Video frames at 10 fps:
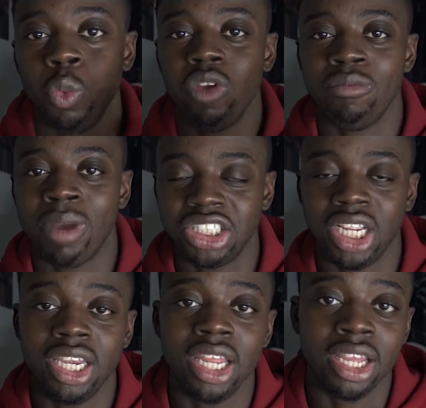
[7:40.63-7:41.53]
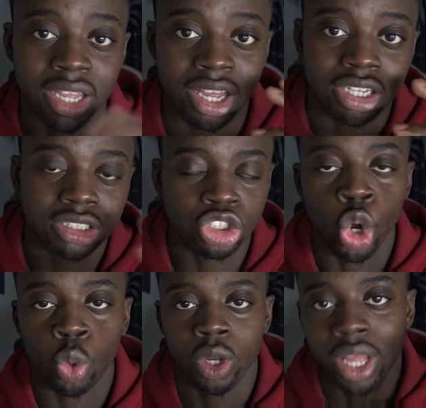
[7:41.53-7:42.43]
with my shading.
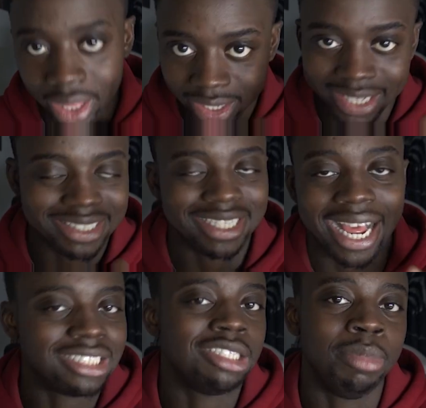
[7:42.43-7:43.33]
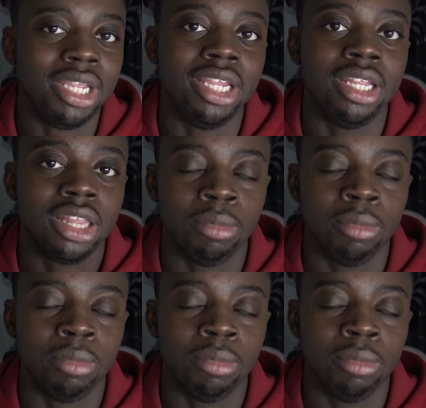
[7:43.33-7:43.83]
So this has to be the